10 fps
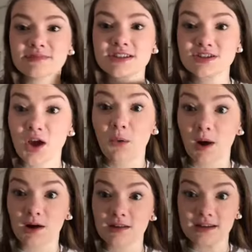so
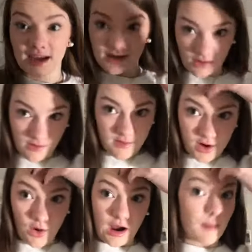early. I don't even
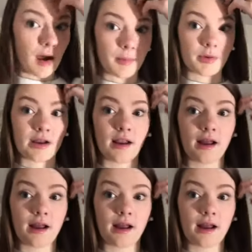know how I'm up right